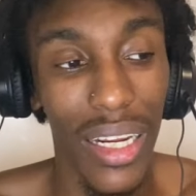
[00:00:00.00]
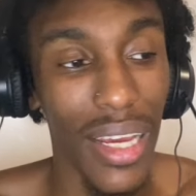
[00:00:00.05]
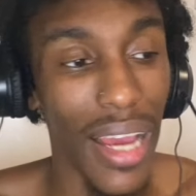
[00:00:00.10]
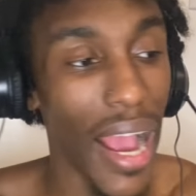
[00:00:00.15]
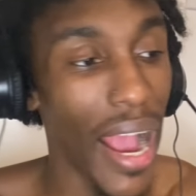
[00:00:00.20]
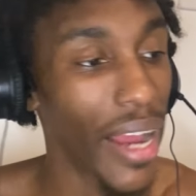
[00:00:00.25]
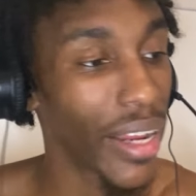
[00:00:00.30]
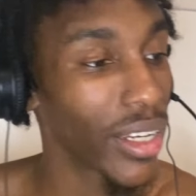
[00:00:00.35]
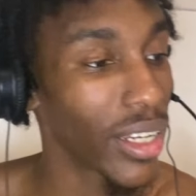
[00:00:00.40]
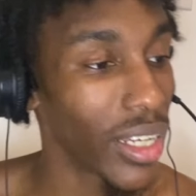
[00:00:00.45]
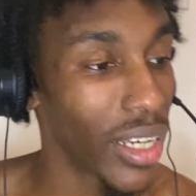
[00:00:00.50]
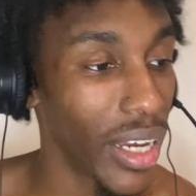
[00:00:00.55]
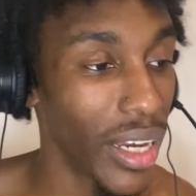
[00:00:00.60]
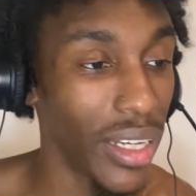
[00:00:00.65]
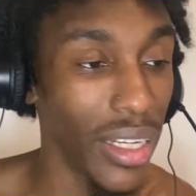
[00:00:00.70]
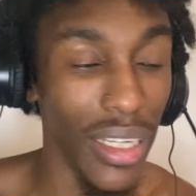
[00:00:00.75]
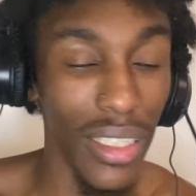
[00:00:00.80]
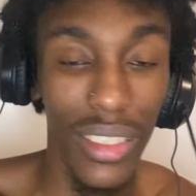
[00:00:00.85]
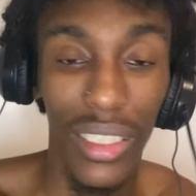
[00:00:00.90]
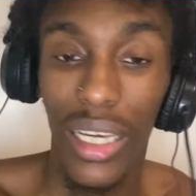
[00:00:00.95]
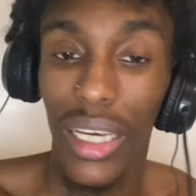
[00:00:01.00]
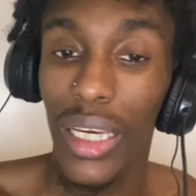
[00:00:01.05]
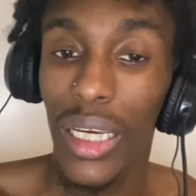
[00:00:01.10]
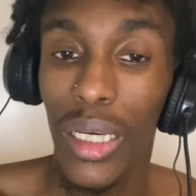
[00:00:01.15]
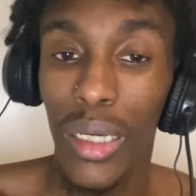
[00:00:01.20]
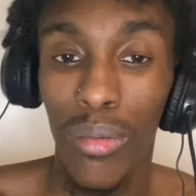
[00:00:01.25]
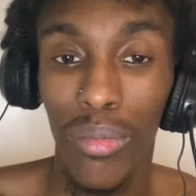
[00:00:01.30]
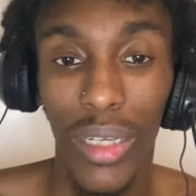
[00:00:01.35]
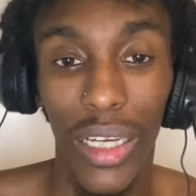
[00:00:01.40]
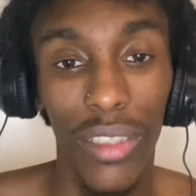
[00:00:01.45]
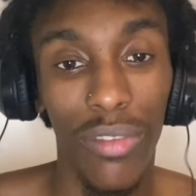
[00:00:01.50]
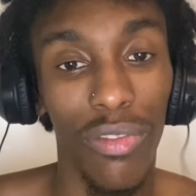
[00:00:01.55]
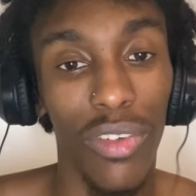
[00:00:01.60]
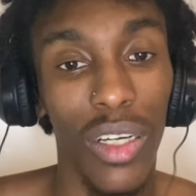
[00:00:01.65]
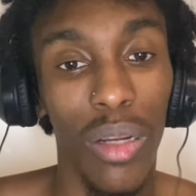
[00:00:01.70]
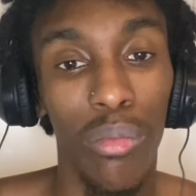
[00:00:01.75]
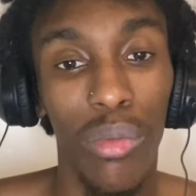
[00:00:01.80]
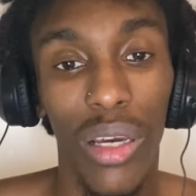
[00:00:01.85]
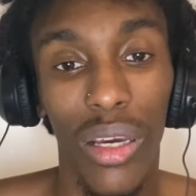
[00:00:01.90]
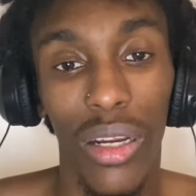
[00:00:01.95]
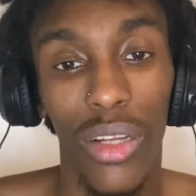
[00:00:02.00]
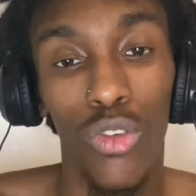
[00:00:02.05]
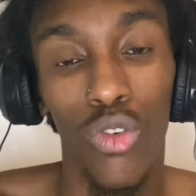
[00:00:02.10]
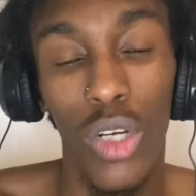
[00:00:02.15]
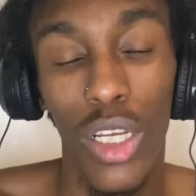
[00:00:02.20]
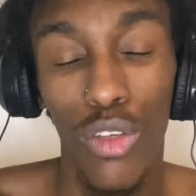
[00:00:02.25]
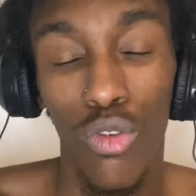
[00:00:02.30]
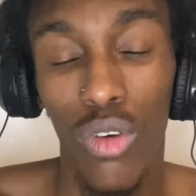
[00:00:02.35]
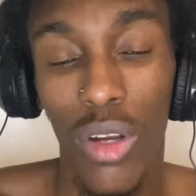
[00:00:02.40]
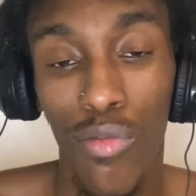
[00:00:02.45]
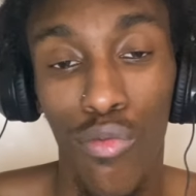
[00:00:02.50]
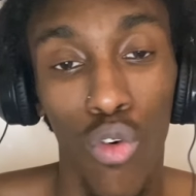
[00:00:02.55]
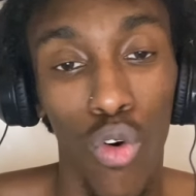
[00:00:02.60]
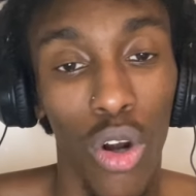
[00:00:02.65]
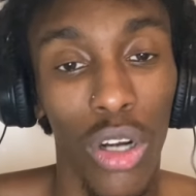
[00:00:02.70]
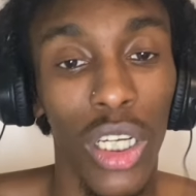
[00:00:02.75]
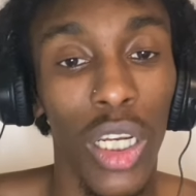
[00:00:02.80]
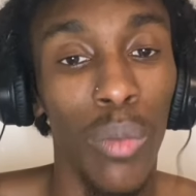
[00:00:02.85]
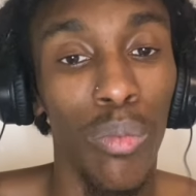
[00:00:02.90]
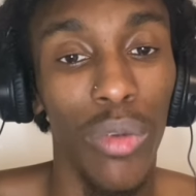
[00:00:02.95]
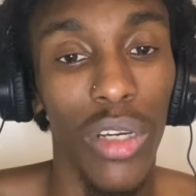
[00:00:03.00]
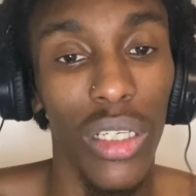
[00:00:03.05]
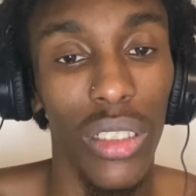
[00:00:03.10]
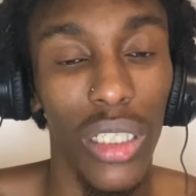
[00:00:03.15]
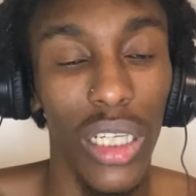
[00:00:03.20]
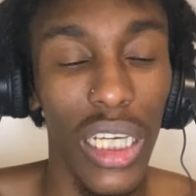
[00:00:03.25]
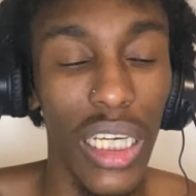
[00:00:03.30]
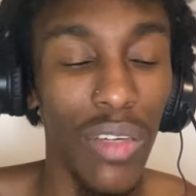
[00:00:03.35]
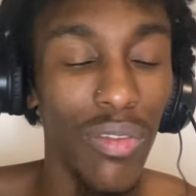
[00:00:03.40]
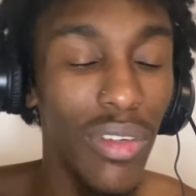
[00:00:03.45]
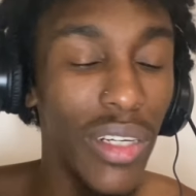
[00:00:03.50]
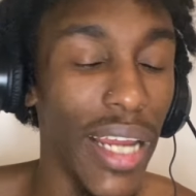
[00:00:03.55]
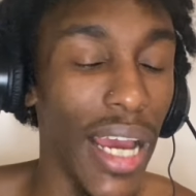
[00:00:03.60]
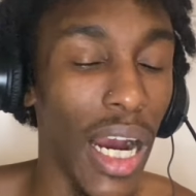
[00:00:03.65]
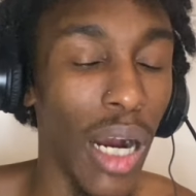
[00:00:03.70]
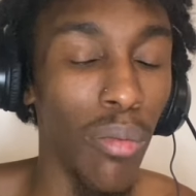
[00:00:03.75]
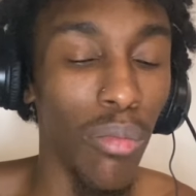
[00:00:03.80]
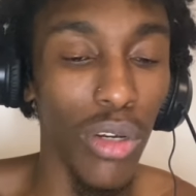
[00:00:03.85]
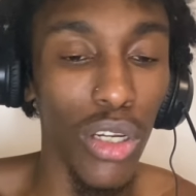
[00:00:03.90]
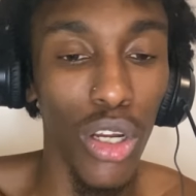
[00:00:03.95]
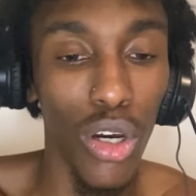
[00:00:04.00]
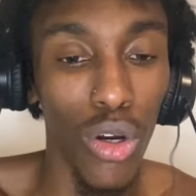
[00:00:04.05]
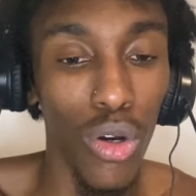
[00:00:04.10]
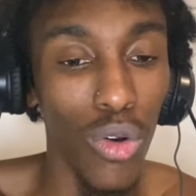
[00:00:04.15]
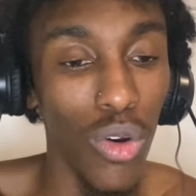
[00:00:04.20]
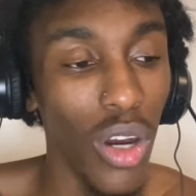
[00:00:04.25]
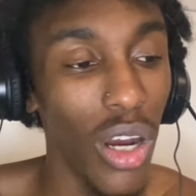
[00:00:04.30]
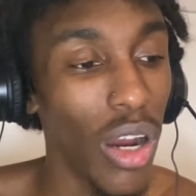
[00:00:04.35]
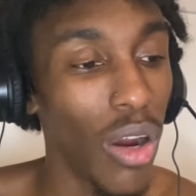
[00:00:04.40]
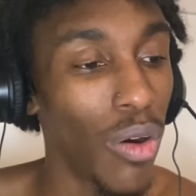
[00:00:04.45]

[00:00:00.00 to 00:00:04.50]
athlete, any team that's finna be in the 2024 Olympics, leave it down below.